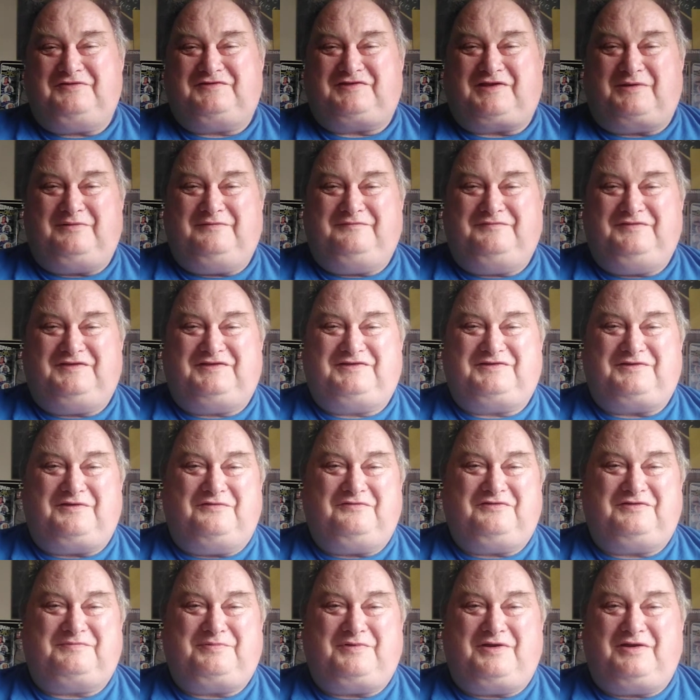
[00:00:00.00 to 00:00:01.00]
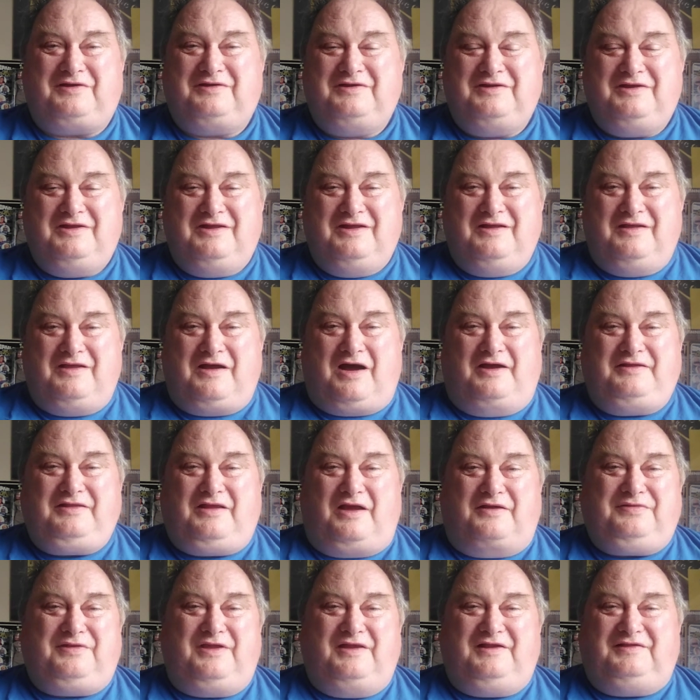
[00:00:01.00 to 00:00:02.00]
Some of his songs, but
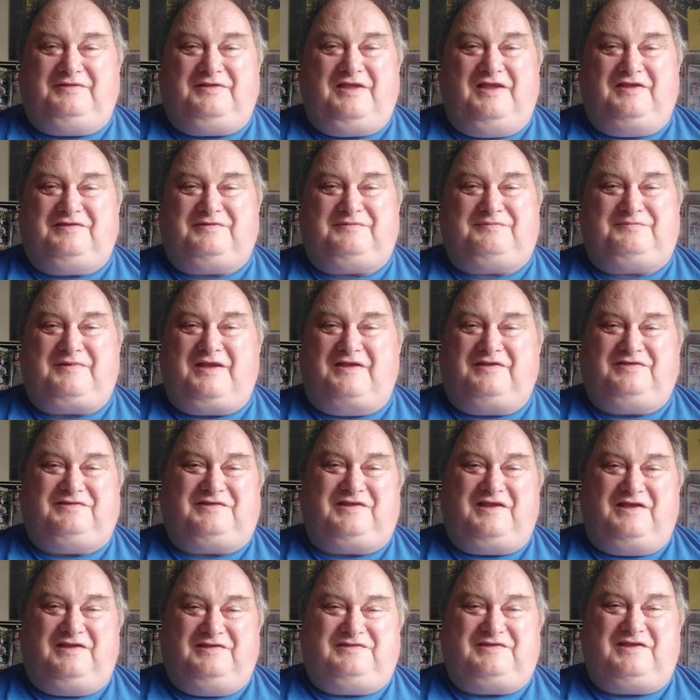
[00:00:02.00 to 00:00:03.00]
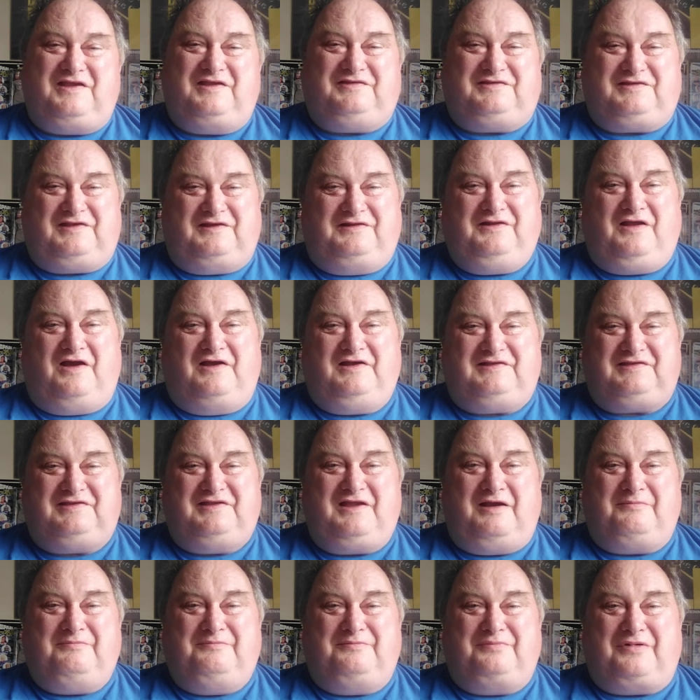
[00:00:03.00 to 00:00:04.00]
I think it's a nice
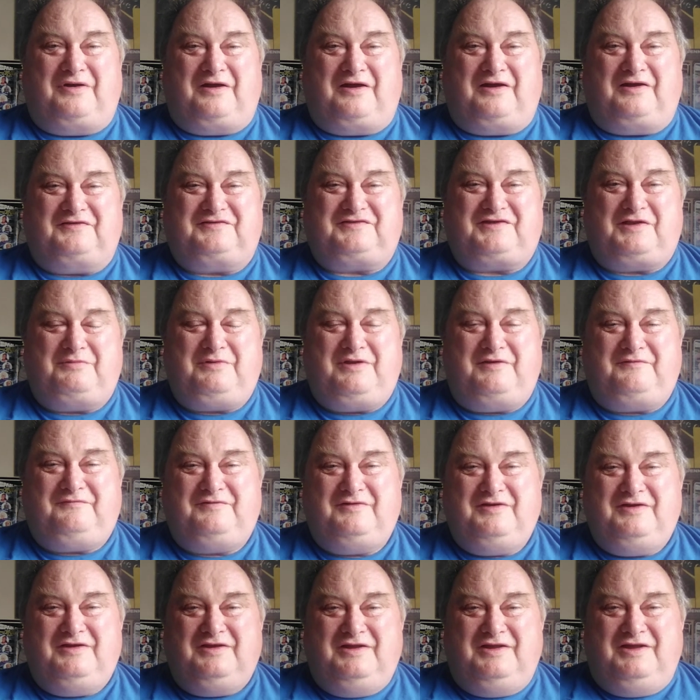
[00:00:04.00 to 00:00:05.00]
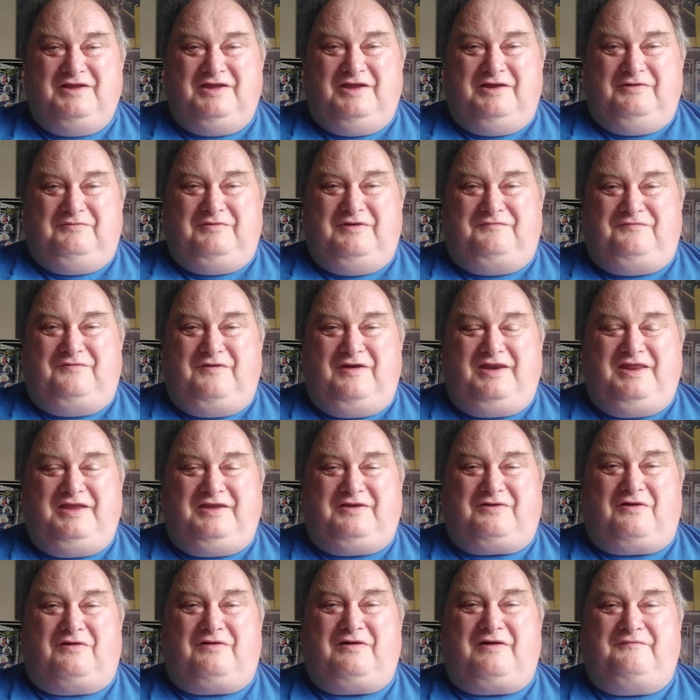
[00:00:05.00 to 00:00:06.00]
number. So we've really
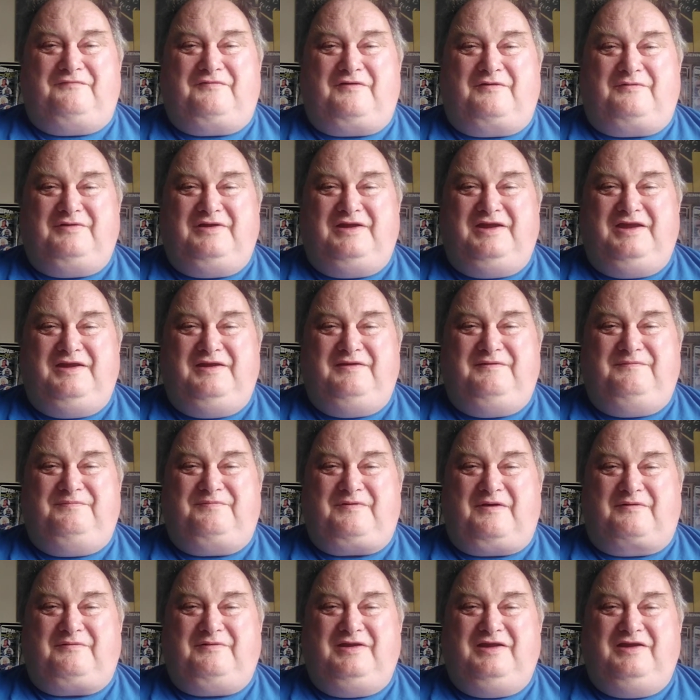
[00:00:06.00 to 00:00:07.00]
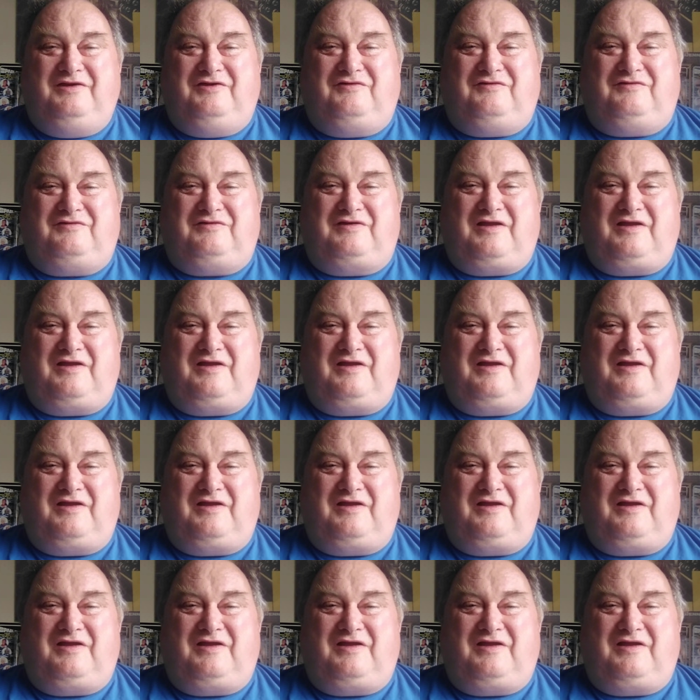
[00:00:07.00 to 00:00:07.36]
got a very very